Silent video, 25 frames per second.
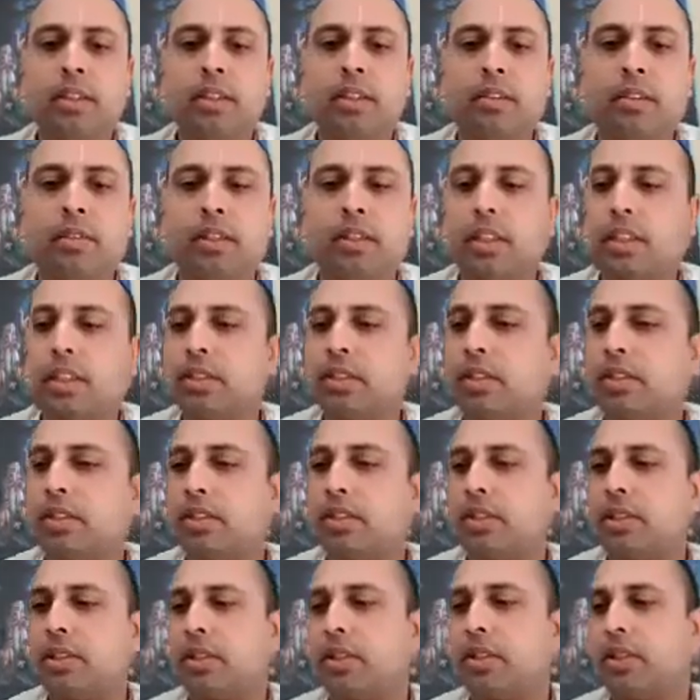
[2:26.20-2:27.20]
Very
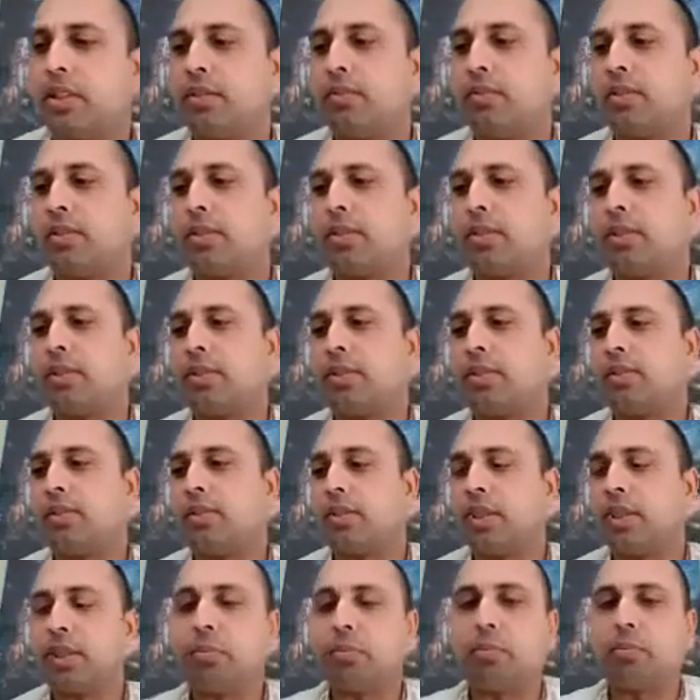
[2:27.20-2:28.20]
interesting conversation,
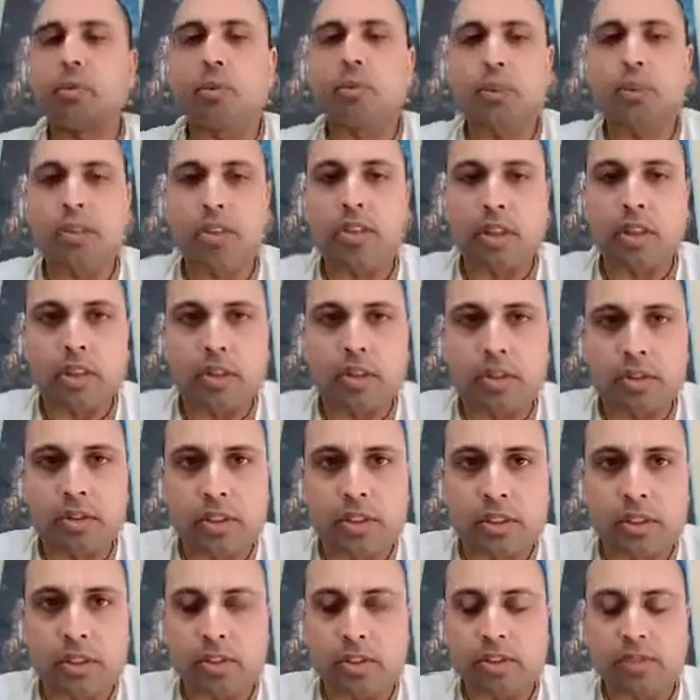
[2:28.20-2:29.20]
very important
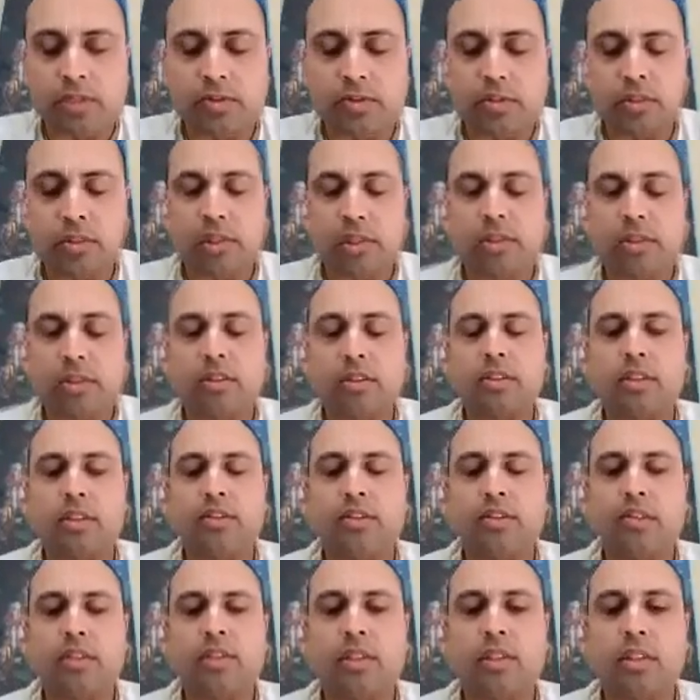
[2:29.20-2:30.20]
conversation for us
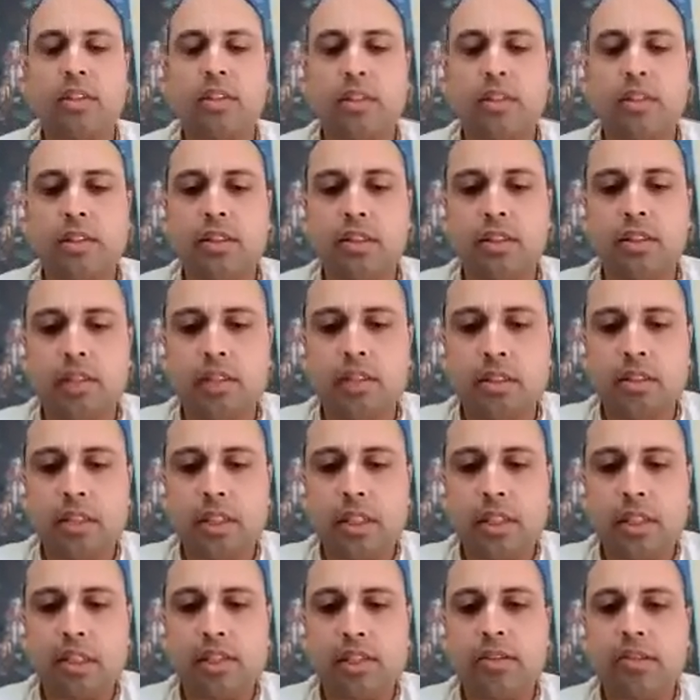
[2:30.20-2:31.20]

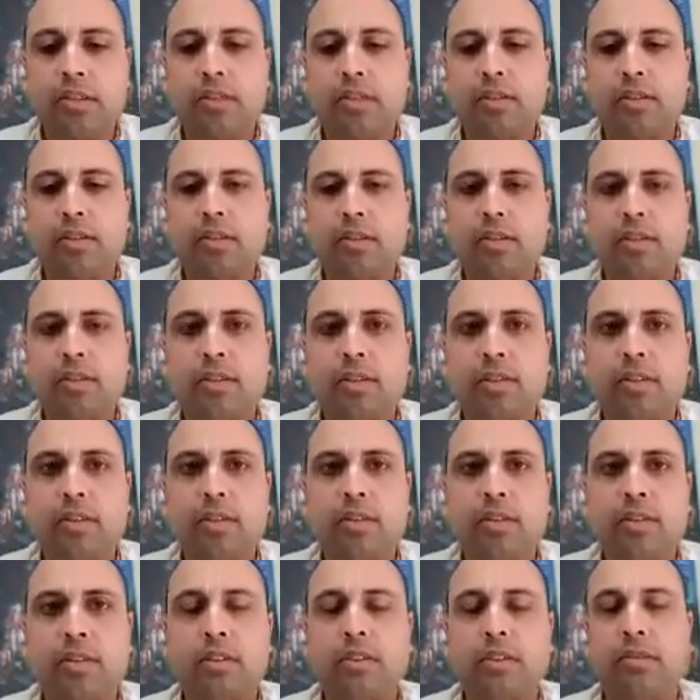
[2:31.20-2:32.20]
as
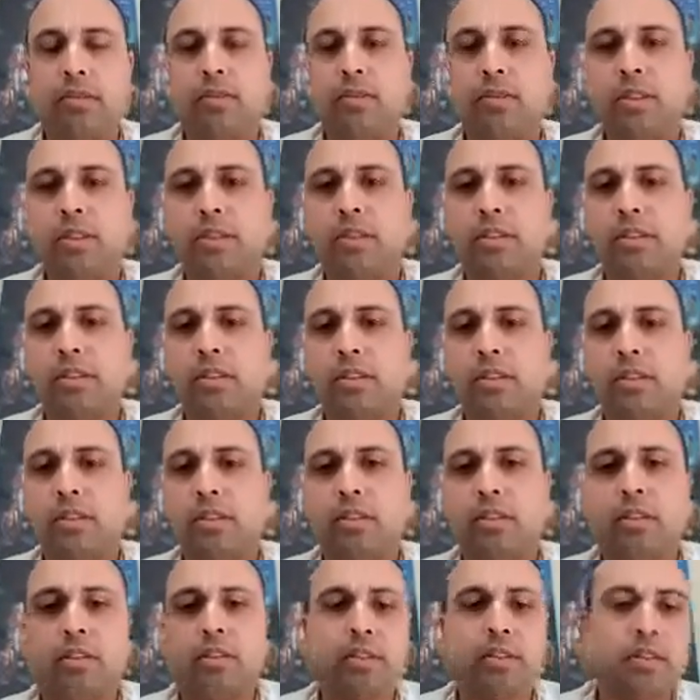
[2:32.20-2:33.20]
devotees
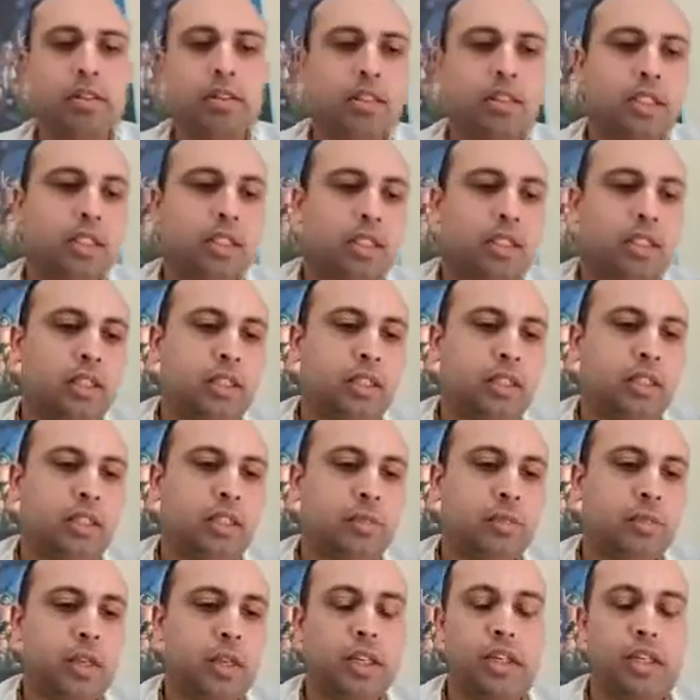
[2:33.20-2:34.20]

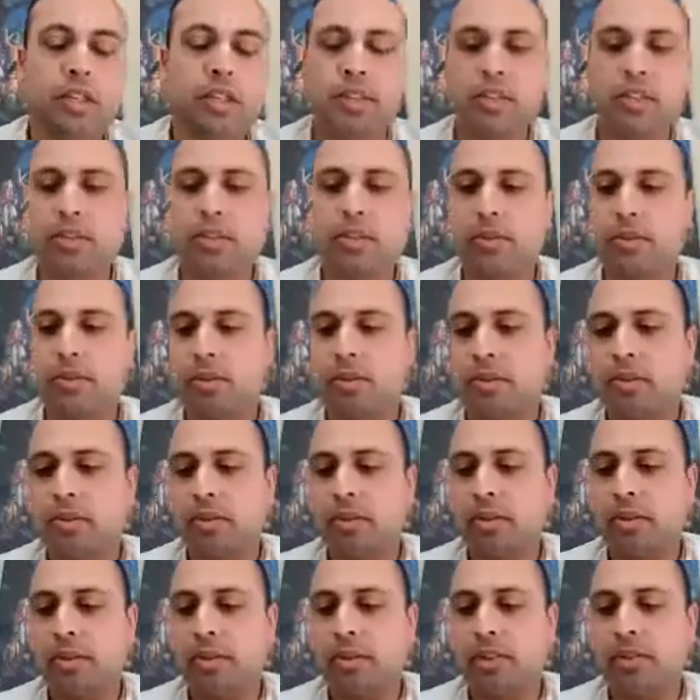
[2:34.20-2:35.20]
aspiring
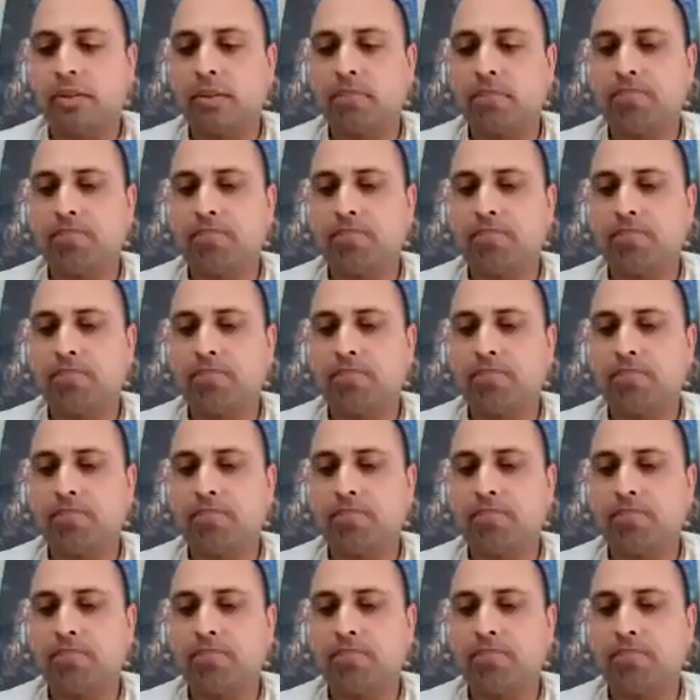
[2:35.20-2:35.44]
to